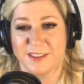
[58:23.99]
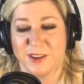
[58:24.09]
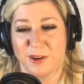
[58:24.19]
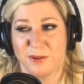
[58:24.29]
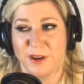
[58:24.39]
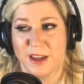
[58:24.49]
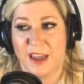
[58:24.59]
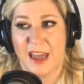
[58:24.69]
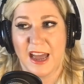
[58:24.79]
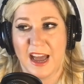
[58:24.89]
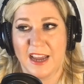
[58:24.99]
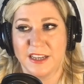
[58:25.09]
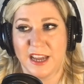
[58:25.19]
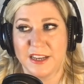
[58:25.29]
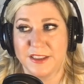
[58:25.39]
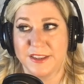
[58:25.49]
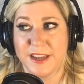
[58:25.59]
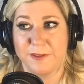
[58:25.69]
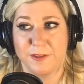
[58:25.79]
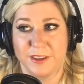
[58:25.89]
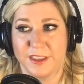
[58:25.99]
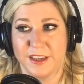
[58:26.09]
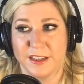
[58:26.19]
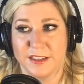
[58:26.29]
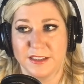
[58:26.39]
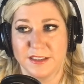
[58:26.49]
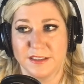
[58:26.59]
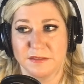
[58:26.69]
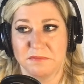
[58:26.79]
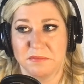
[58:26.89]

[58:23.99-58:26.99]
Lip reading: So I definitely think it's